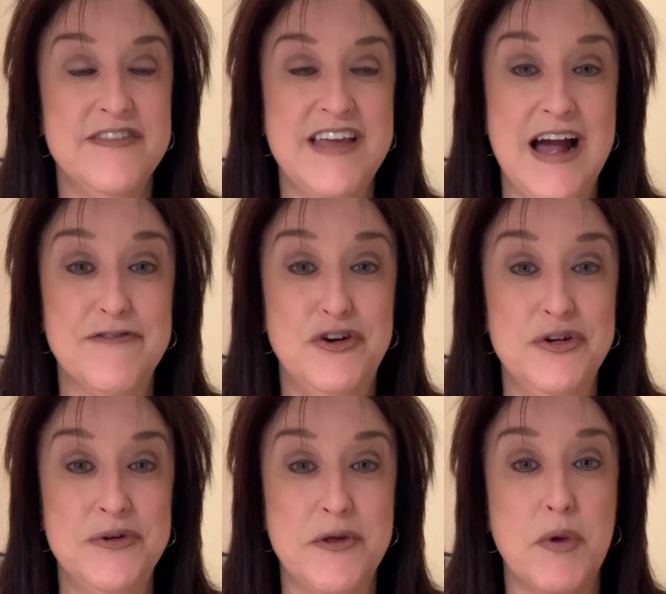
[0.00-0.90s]
in the
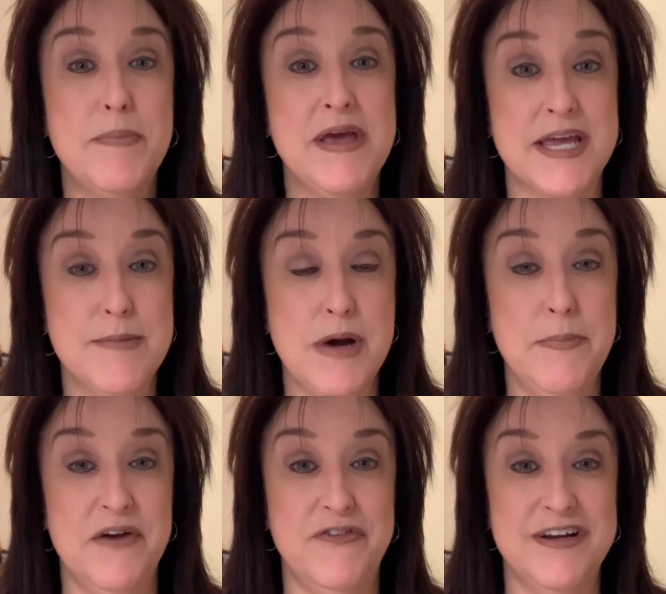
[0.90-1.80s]
afternoon. Then we pick him up
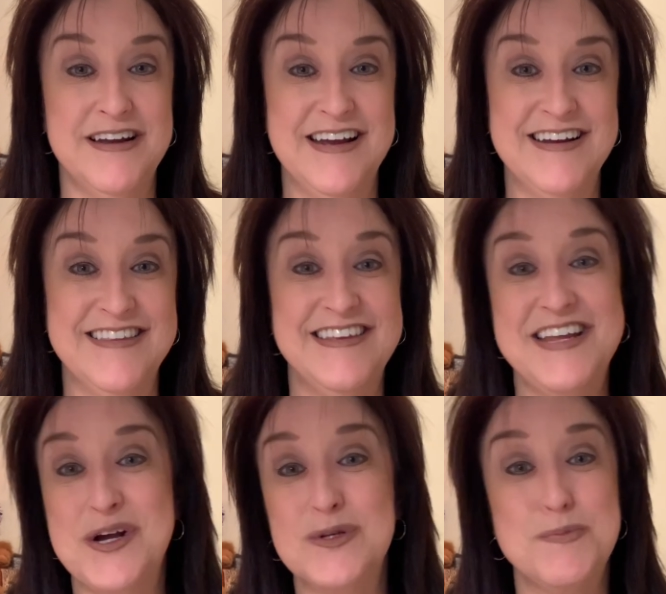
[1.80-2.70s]
every night. And then he
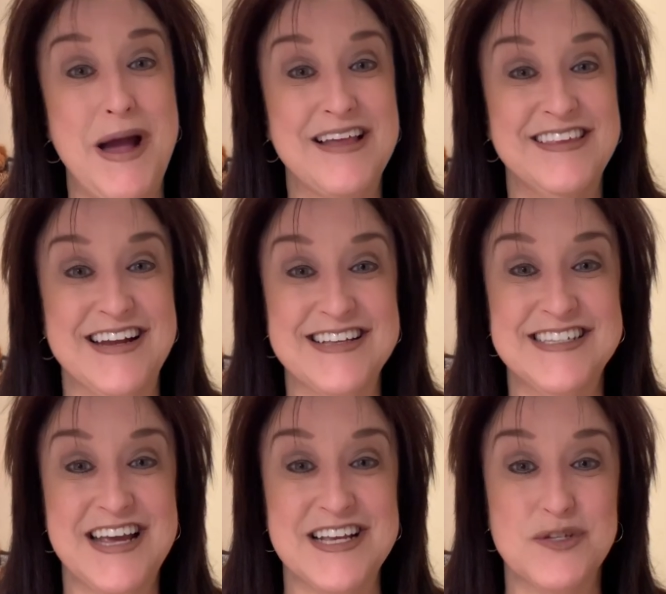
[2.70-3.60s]
goes back the next
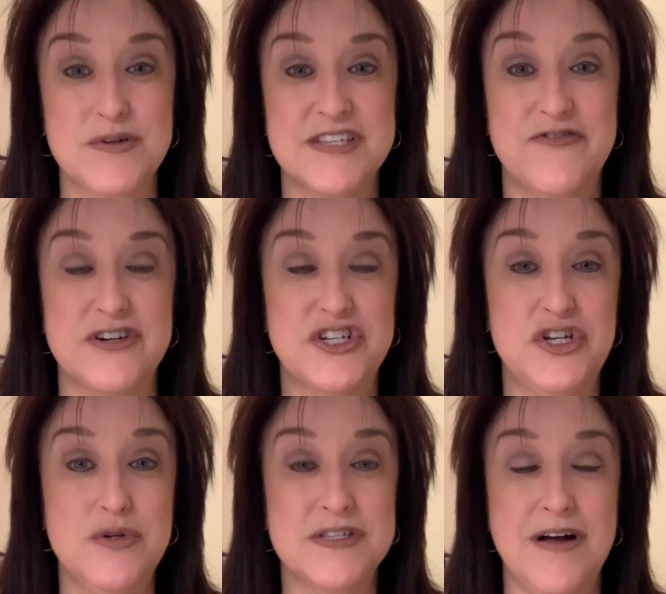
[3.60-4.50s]
day. So it's for
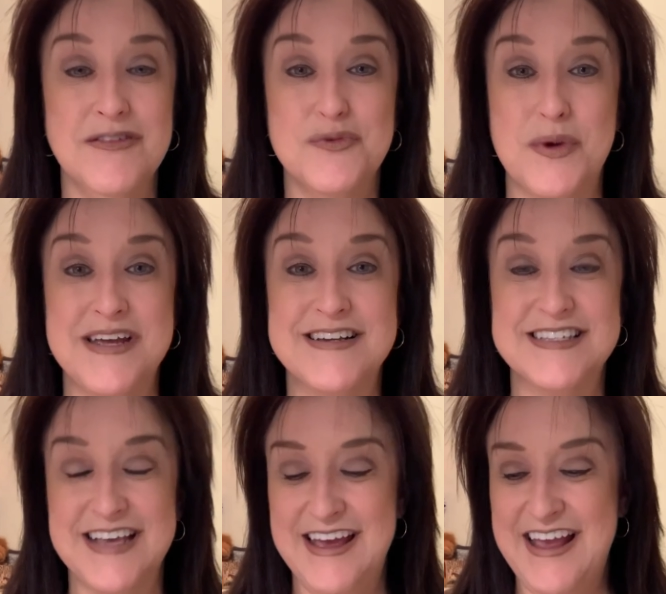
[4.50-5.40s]
two solid
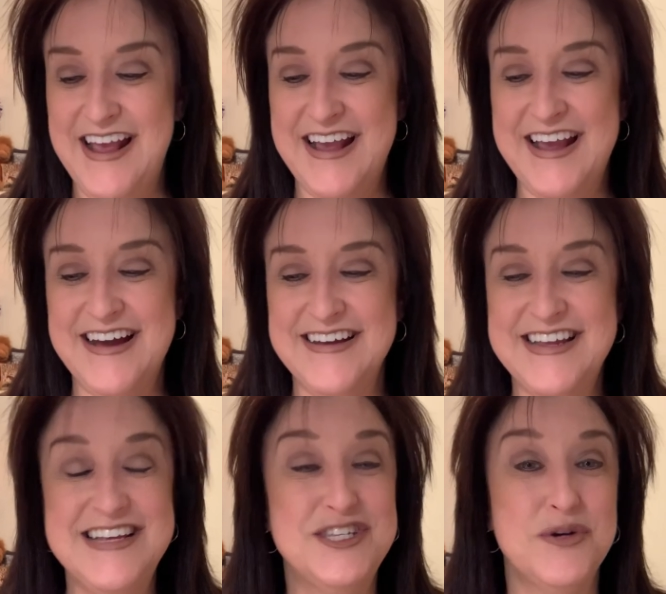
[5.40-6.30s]
weeks. And
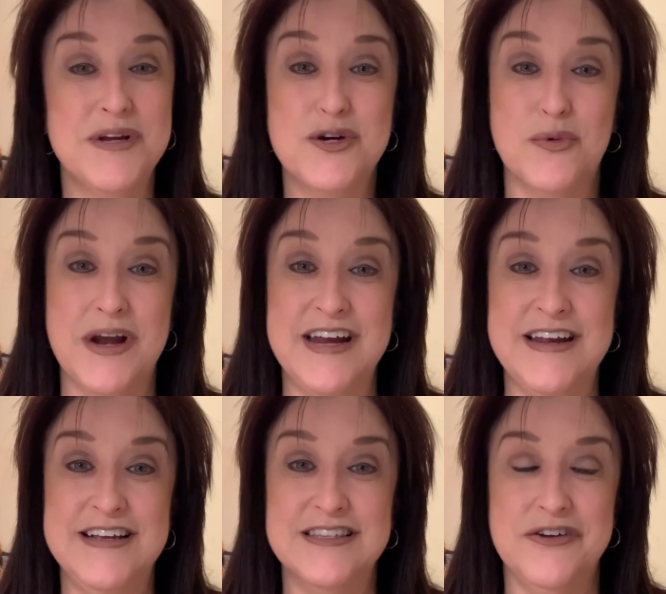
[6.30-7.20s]
he's doing great.
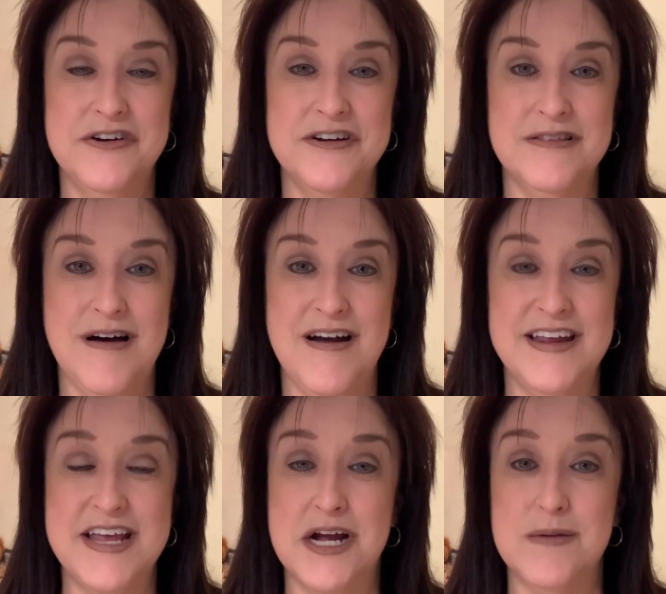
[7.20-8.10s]
He's learning a lot.
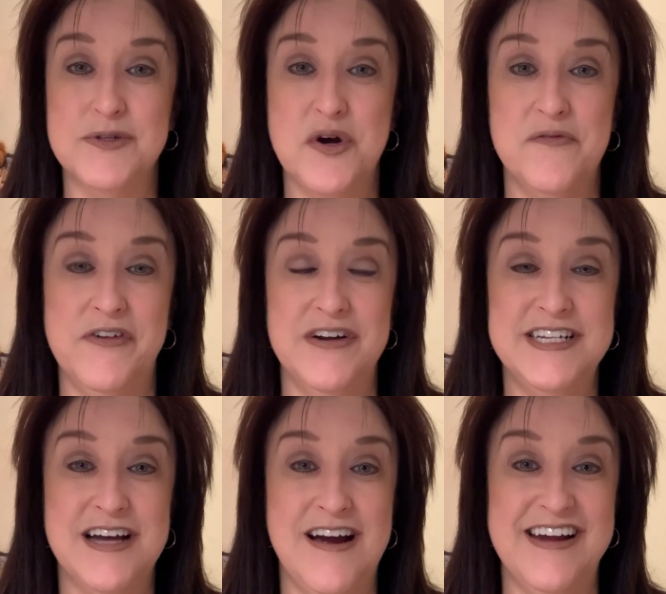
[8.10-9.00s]
He comes home very
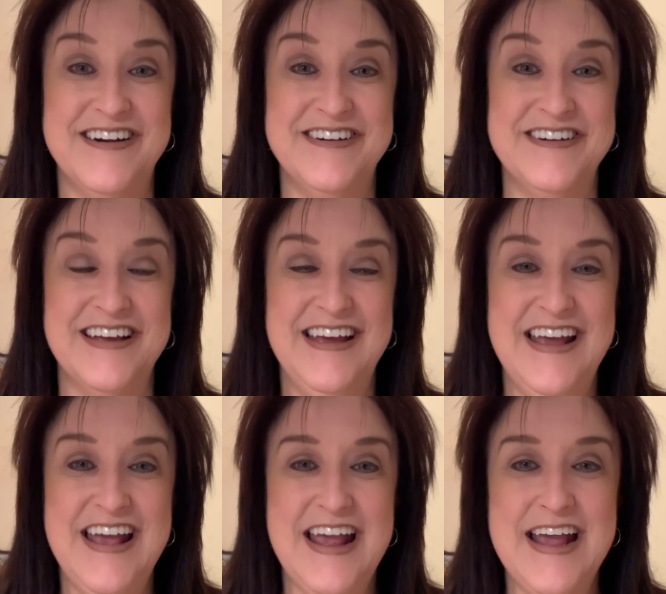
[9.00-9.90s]
tired.
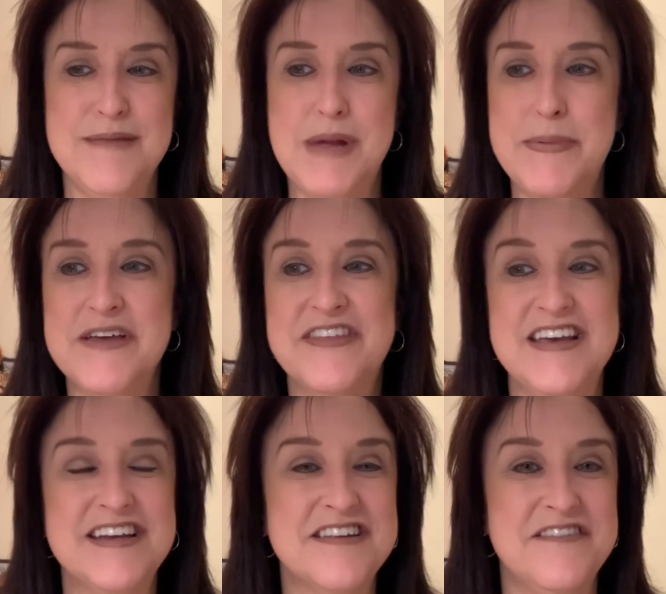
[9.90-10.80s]
And maybe at the
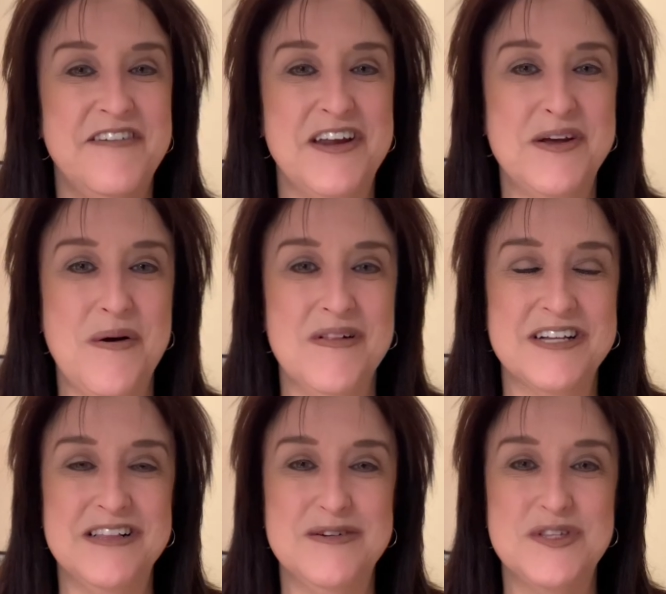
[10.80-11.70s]
end of the video, I'll
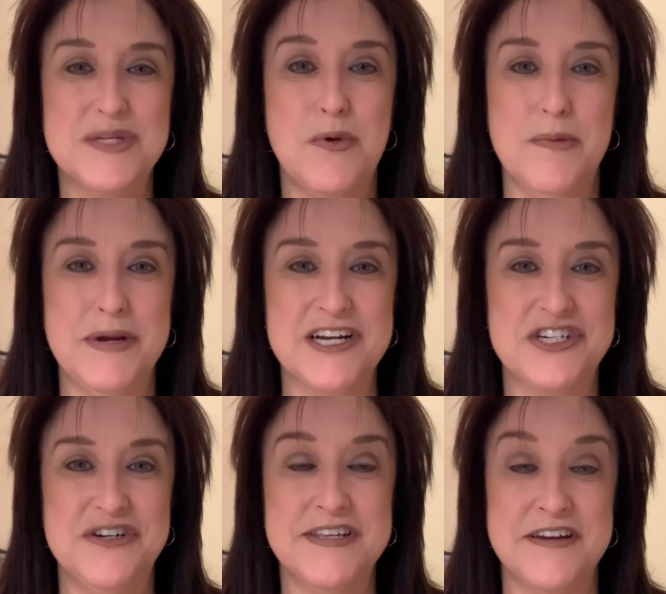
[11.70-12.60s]
include some more
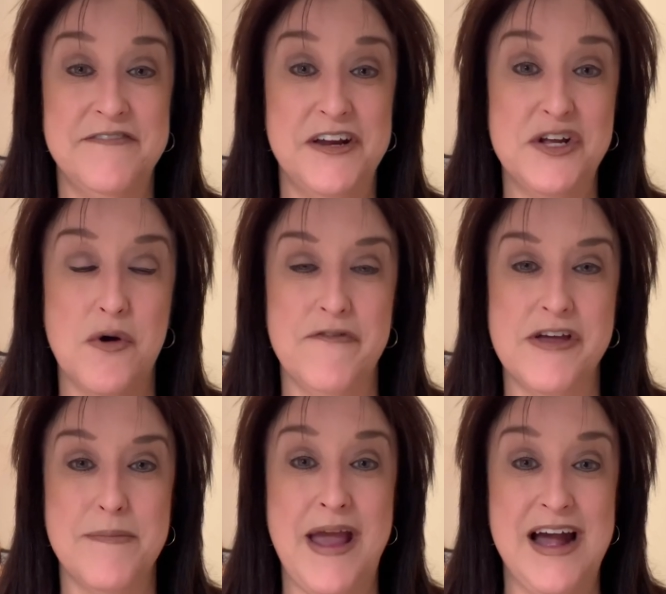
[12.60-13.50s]
pictures and a video of
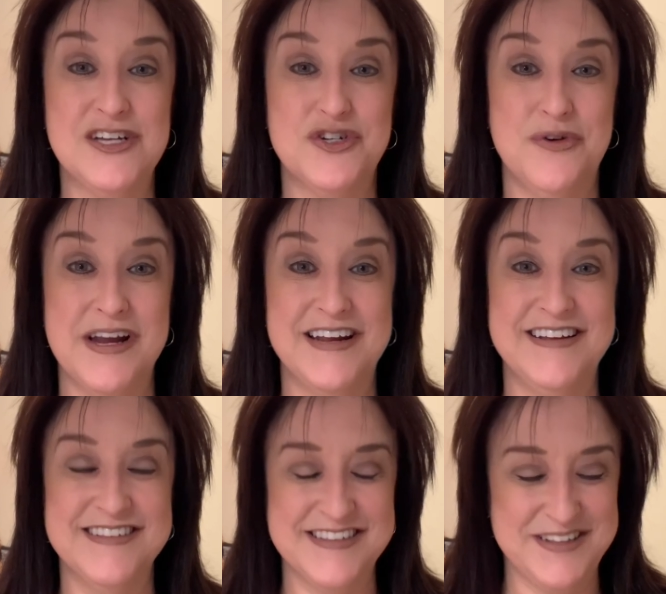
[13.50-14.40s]
him at
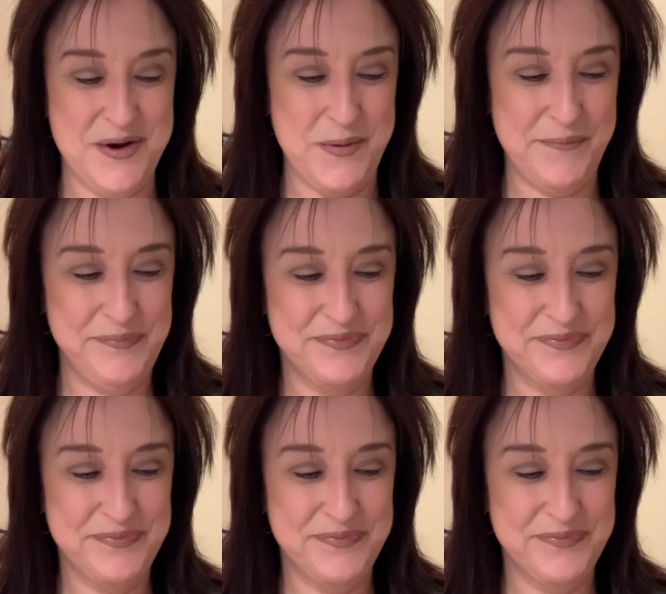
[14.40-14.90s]
training. So